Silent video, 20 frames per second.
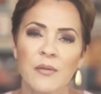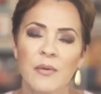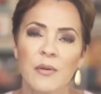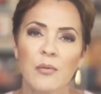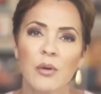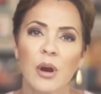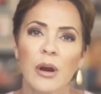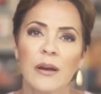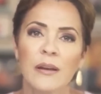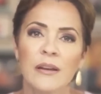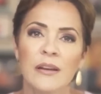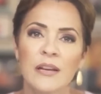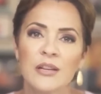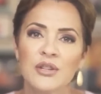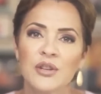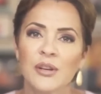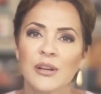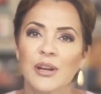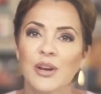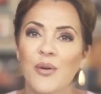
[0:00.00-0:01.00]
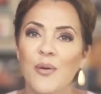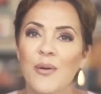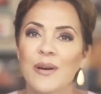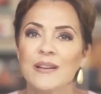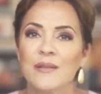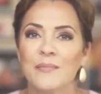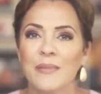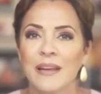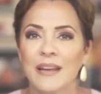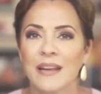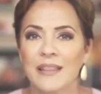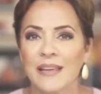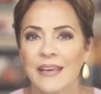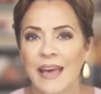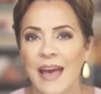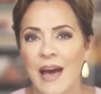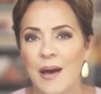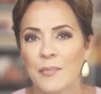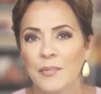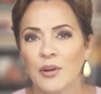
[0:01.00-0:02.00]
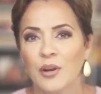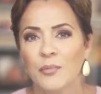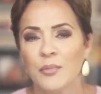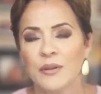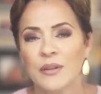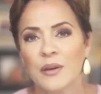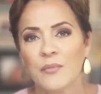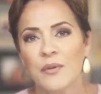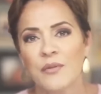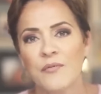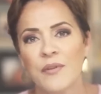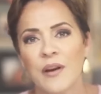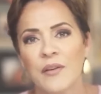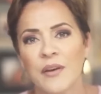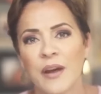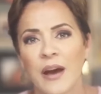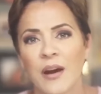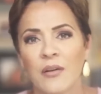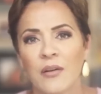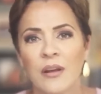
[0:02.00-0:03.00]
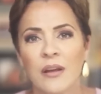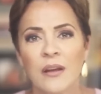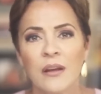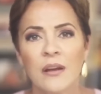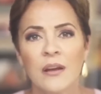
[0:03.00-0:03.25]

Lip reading: We were initially going to meet at the Capitol, but then we found out